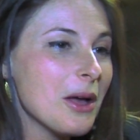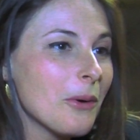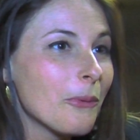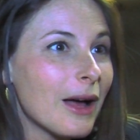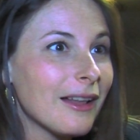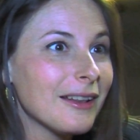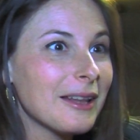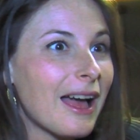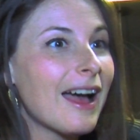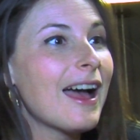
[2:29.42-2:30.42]

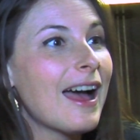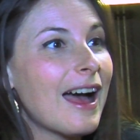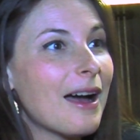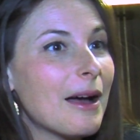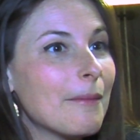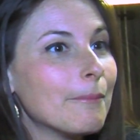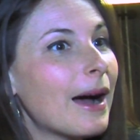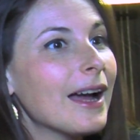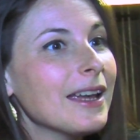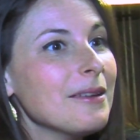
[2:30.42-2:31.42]
Well,
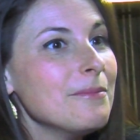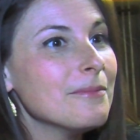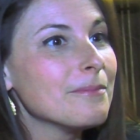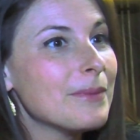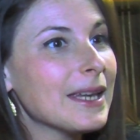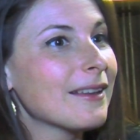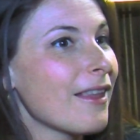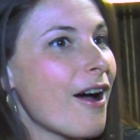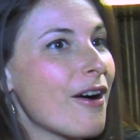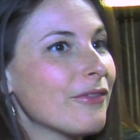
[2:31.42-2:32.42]
my big
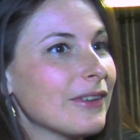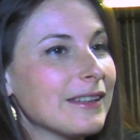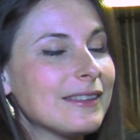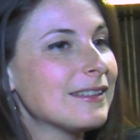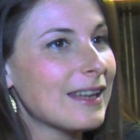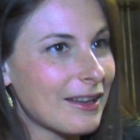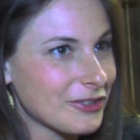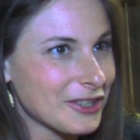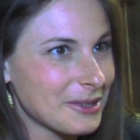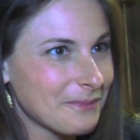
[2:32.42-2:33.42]
love is
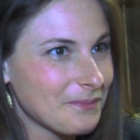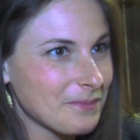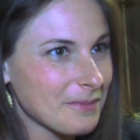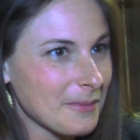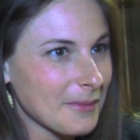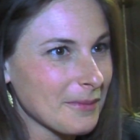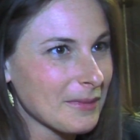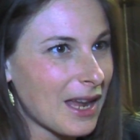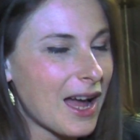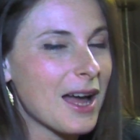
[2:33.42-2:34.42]
theater.
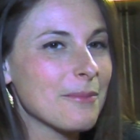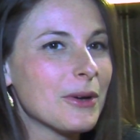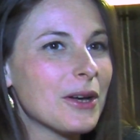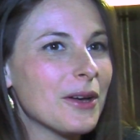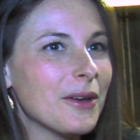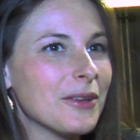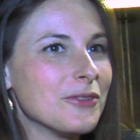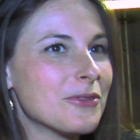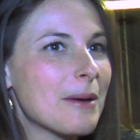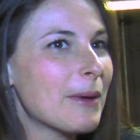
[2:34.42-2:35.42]
I'm a
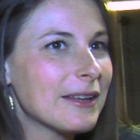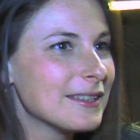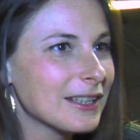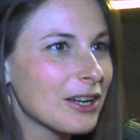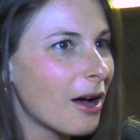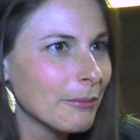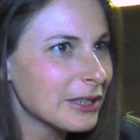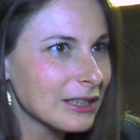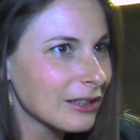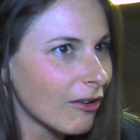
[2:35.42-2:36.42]
dramatic
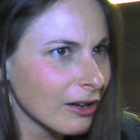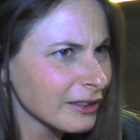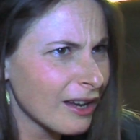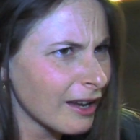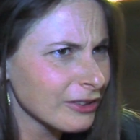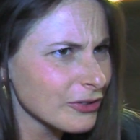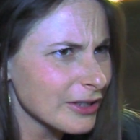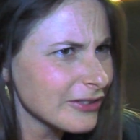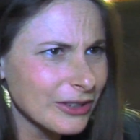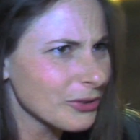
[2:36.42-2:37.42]
comedic
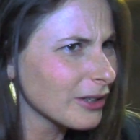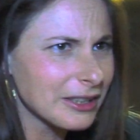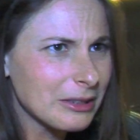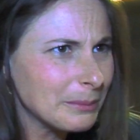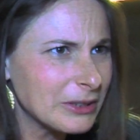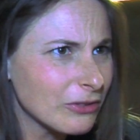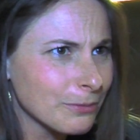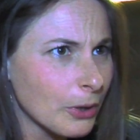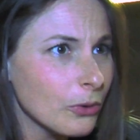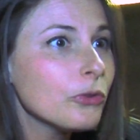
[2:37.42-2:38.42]
actress. I do a little bit
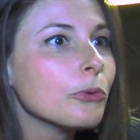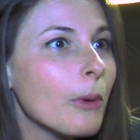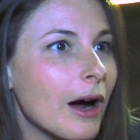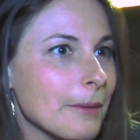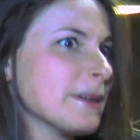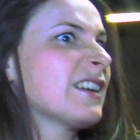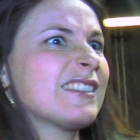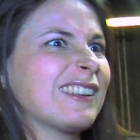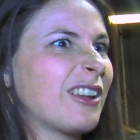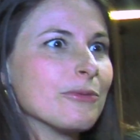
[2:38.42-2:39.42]
of both. Why? Because
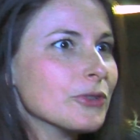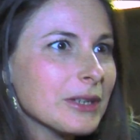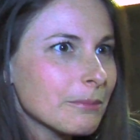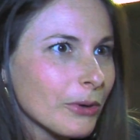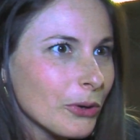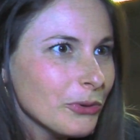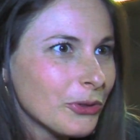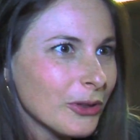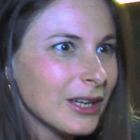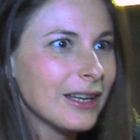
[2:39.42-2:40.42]
I love doing both.
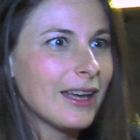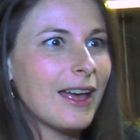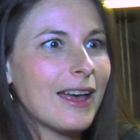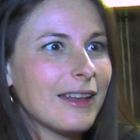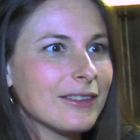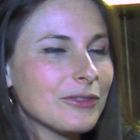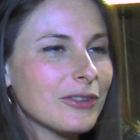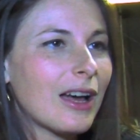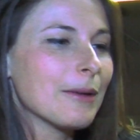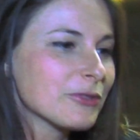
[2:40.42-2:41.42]
And
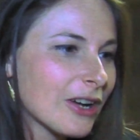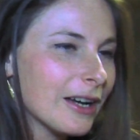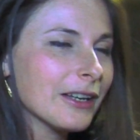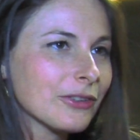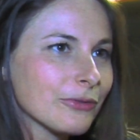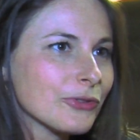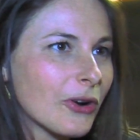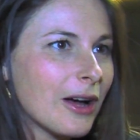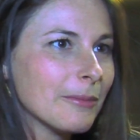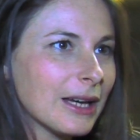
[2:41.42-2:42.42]
I'm tired of
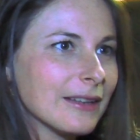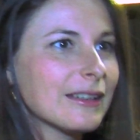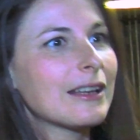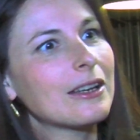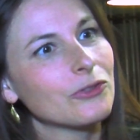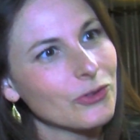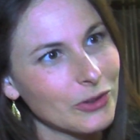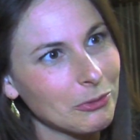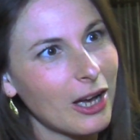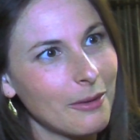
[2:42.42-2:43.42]
drama, then I do
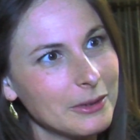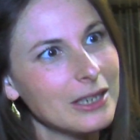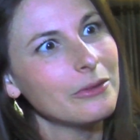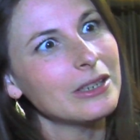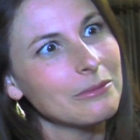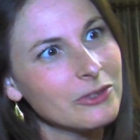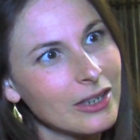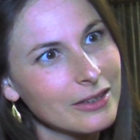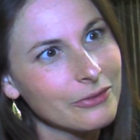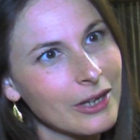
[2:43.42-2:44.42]
some comedy. And when I'm
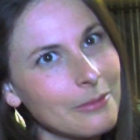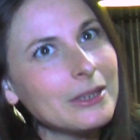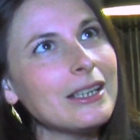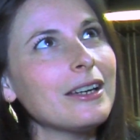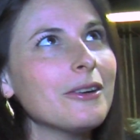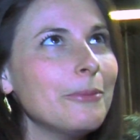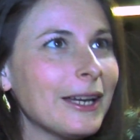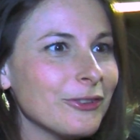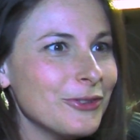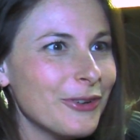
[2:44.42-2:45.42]
tired of comedy, I go
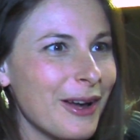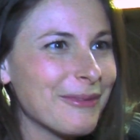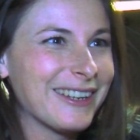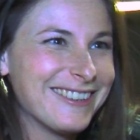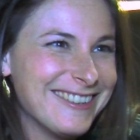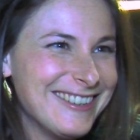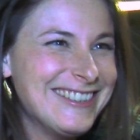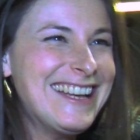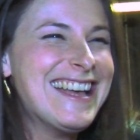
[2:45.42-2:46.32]
back to drama, you know.